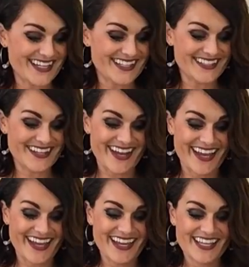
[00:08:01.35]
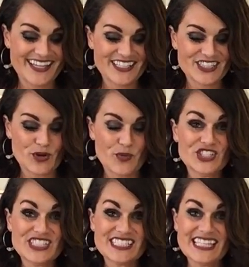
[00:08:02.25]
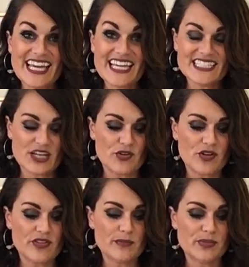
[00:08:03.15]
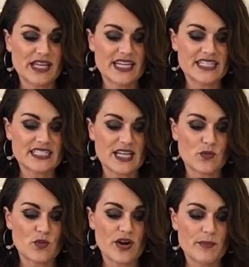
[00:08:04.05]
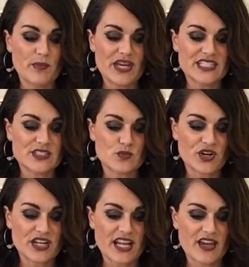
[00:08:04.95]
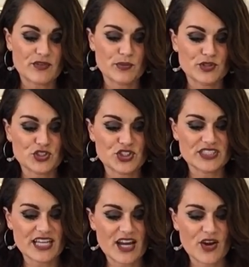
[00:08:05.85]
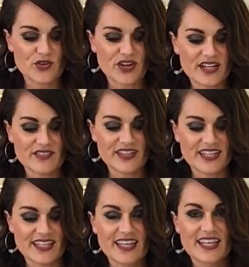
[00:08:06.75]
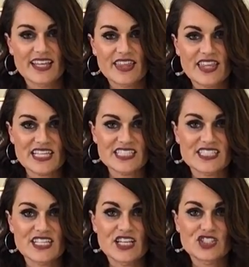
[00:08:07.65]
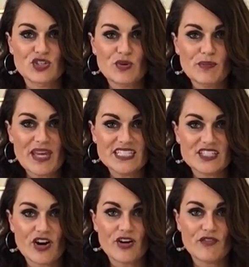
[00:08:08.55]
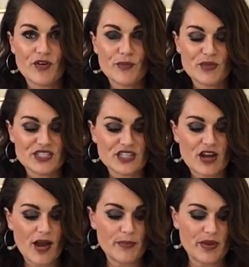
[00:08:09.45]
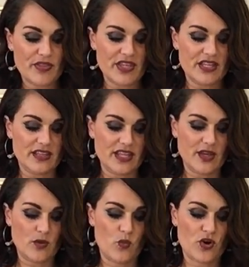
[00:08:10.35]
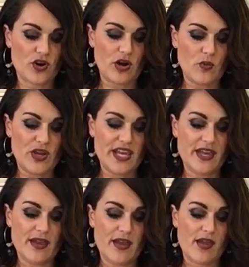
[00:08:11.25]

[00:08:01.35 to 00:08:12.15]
gonna lie. So we just lay it down on the plate, and where it bends, we're gonna have to push it down kind of like this. So we may start from the top and then like work our way